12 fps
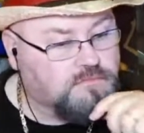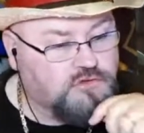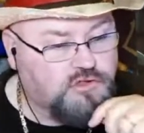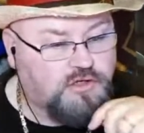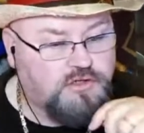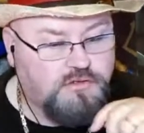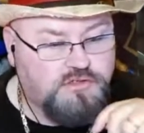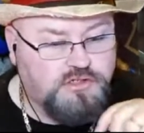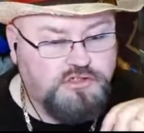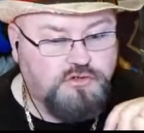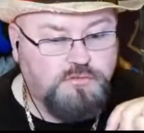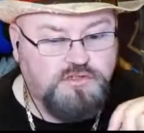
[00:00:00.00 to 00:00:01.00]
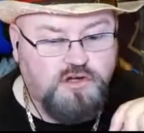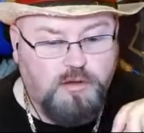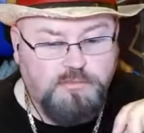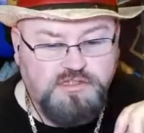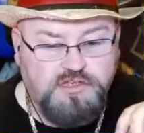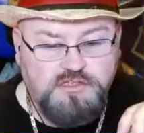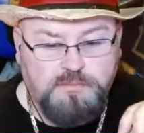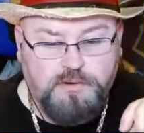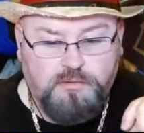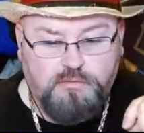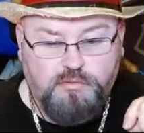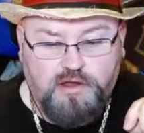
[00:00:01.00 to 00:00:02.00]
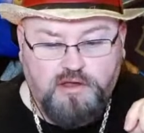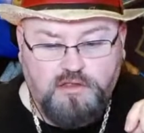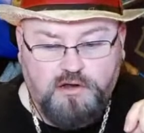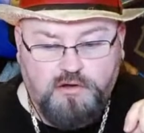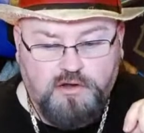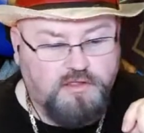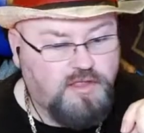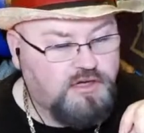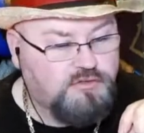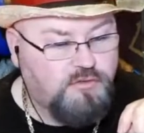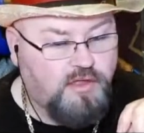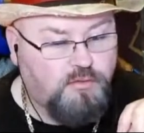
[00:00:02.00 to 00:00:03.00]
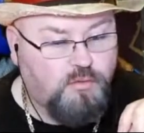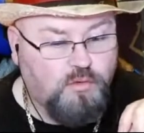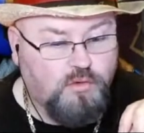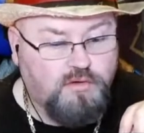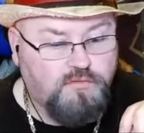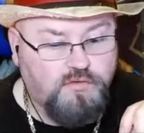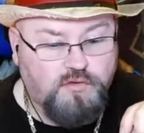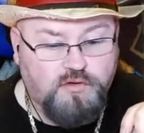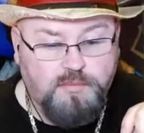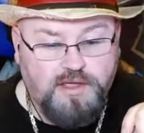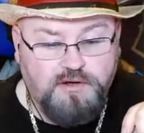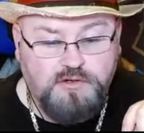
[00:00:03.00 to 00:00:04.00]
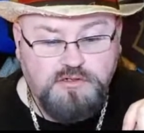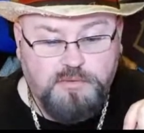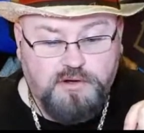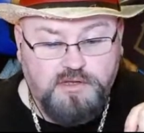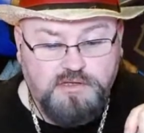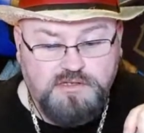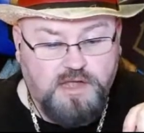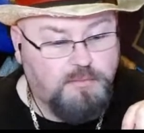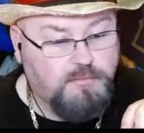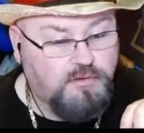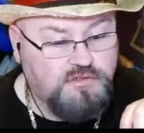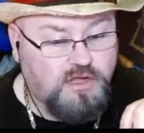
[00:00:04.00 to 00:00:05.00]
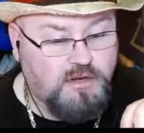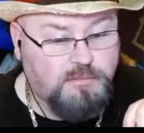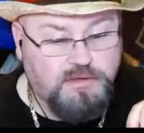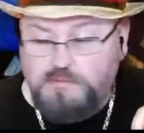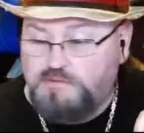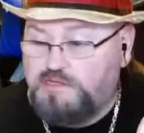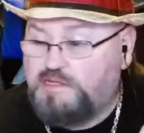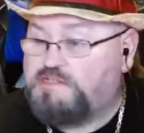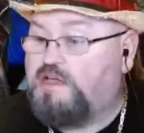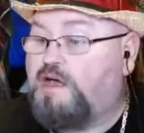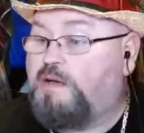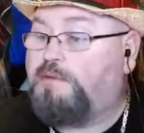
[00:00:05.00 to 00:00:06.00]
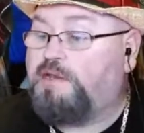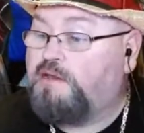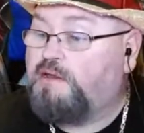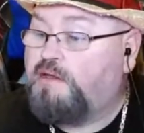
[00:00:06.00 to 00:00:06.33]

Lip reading: John Doe says troops and armies disappear with regularity, and that is rather worrying for their commanders, but as time goes on, it becomes less common.